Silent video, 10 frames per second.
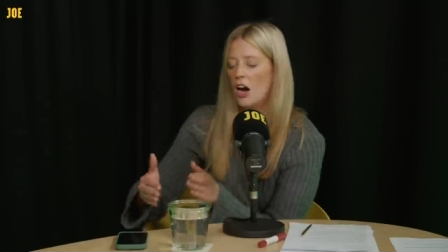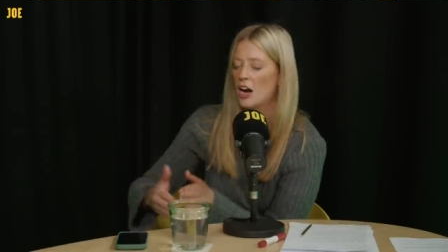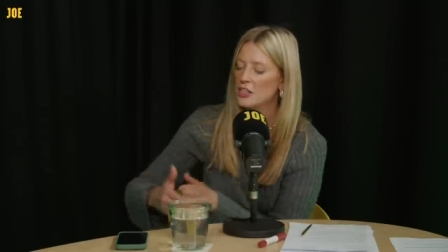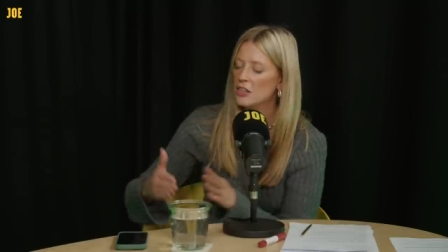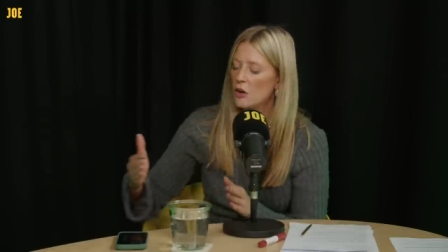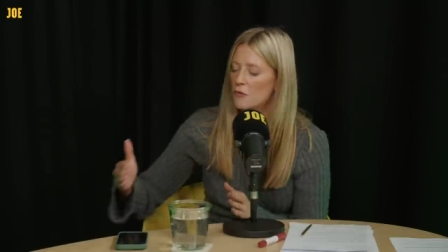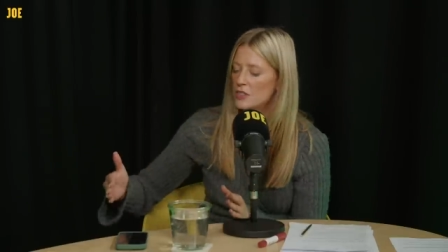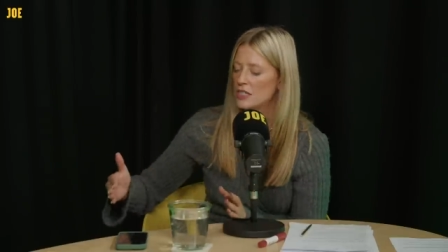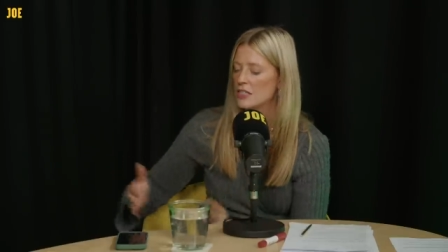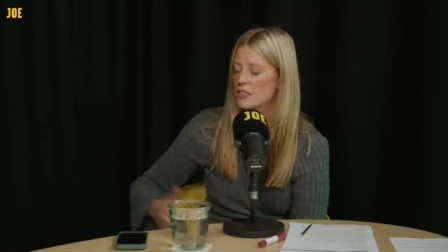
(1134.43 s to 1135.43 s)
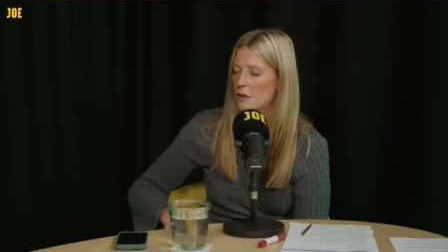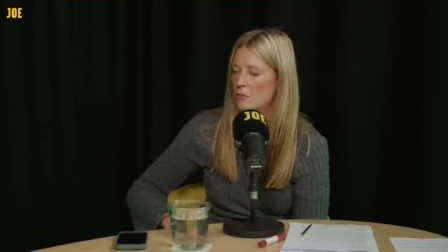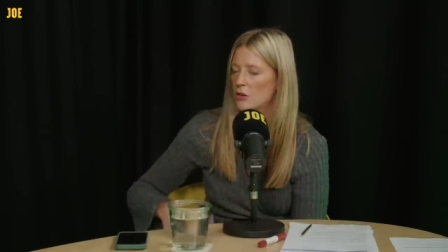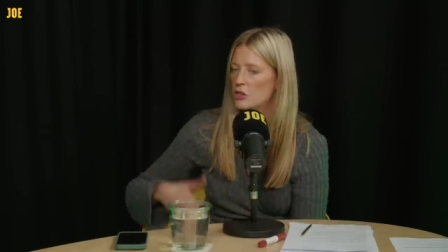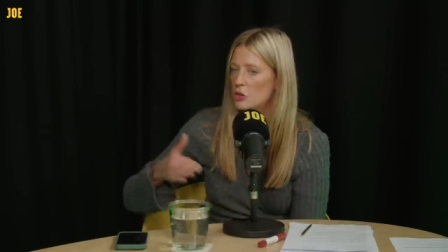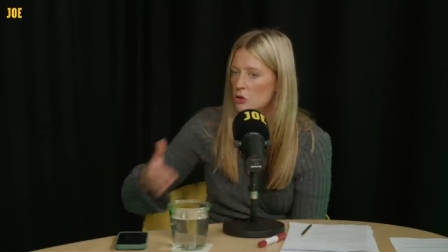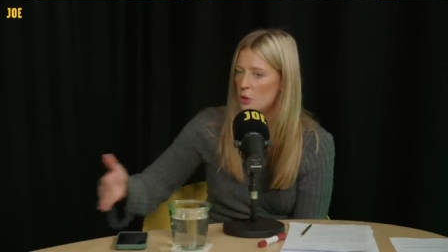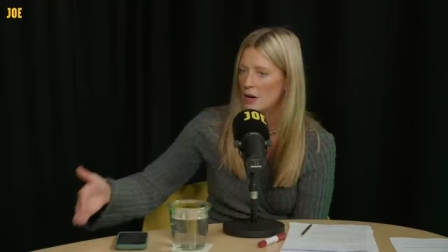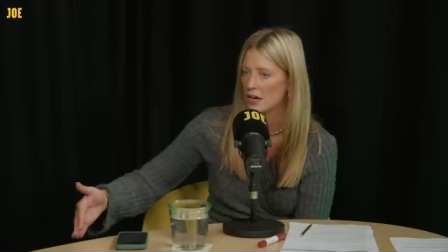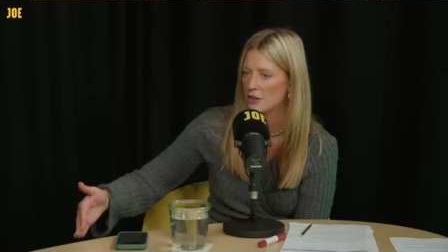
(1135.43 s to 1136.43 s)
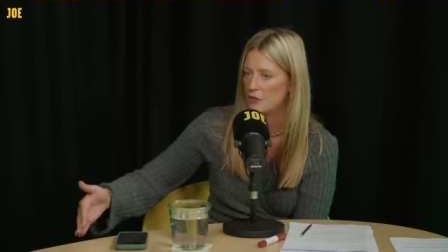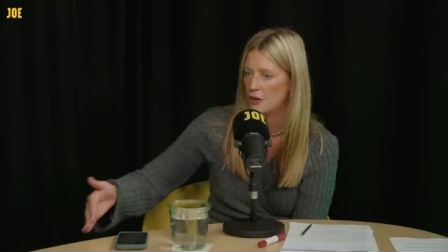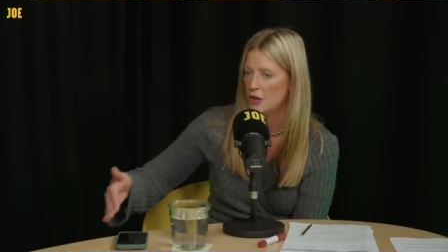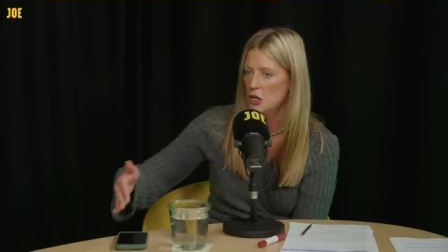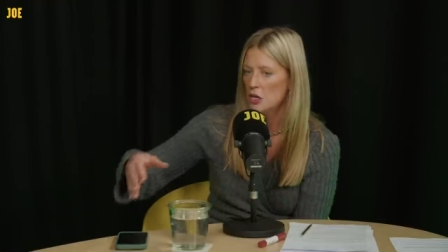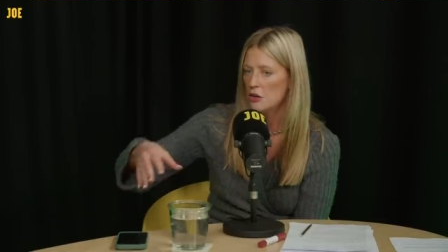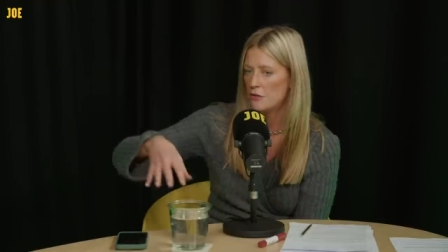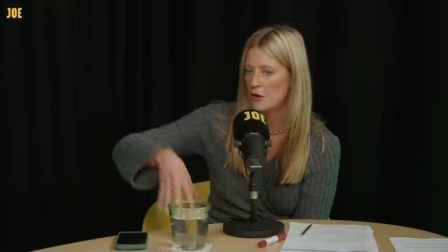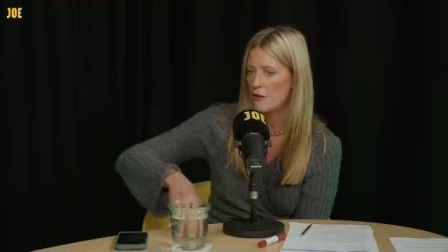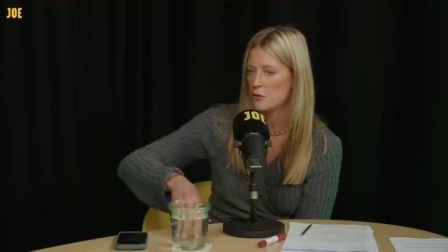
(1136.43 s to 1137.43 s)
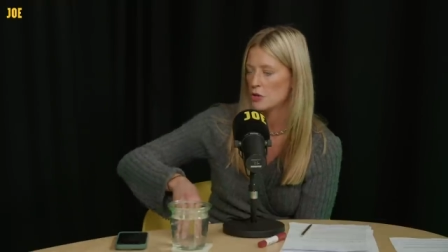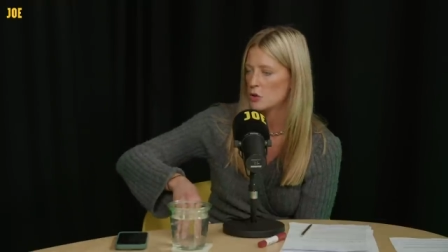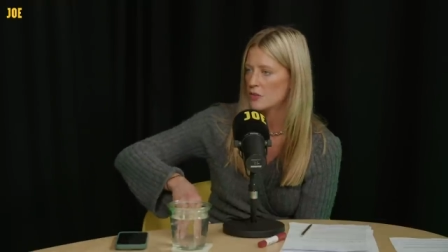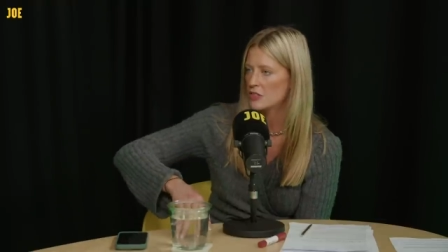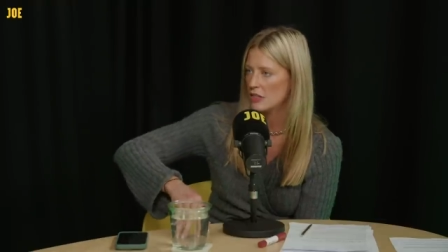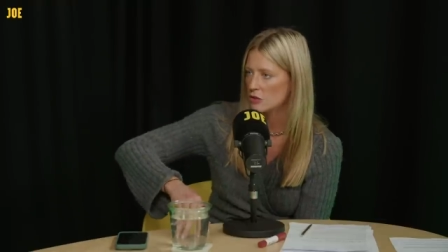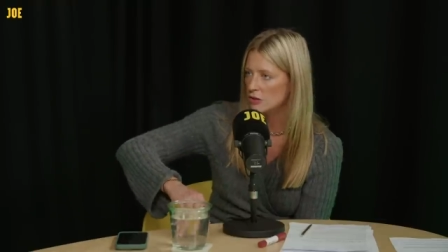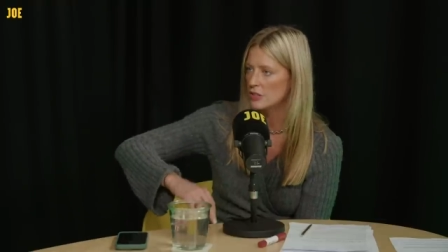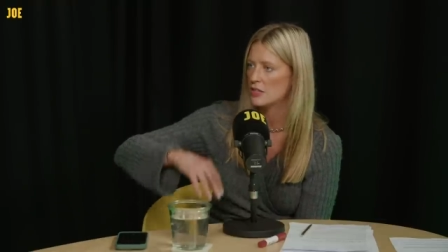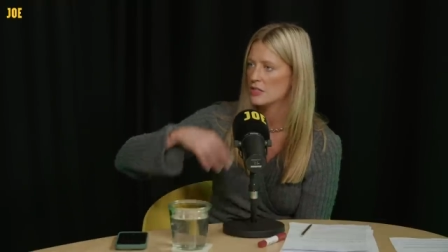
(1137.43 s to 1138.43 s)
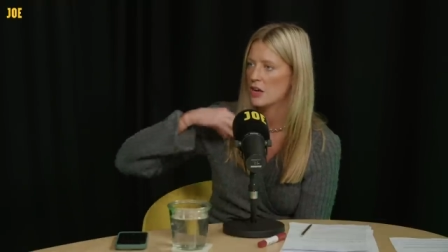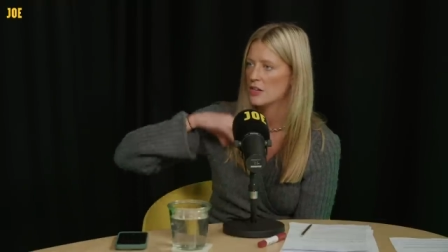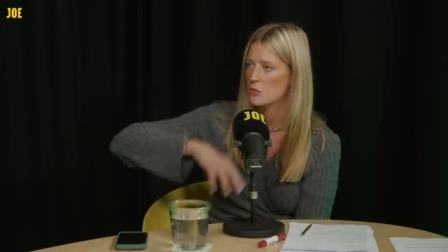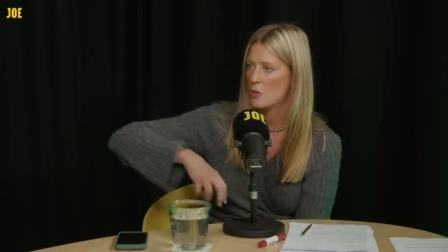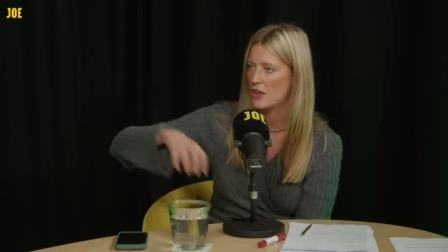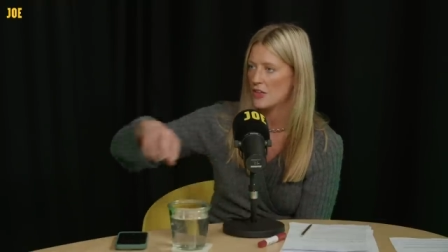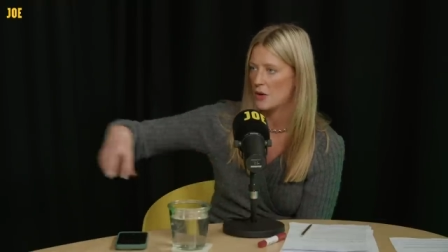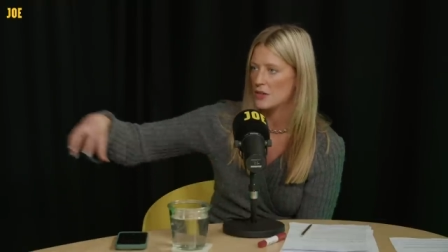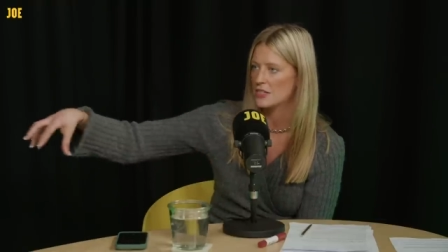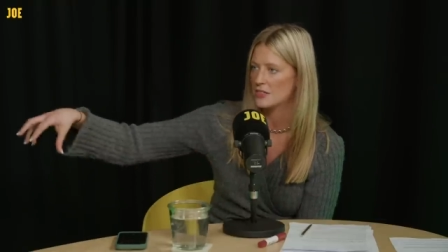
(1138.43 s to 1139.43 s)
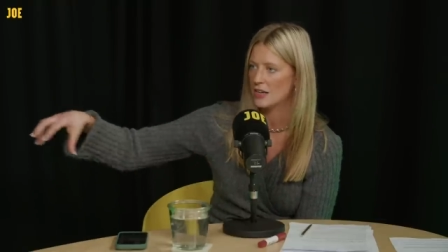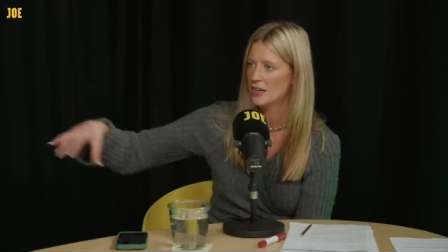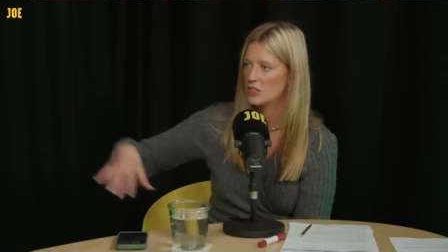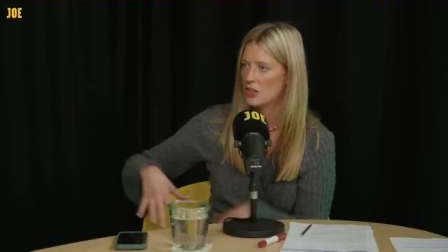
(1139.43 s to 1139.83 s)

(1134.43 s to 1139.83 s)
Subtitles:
I think the conference season has come around too quick for everyone to have settled and decided where they're going to sit.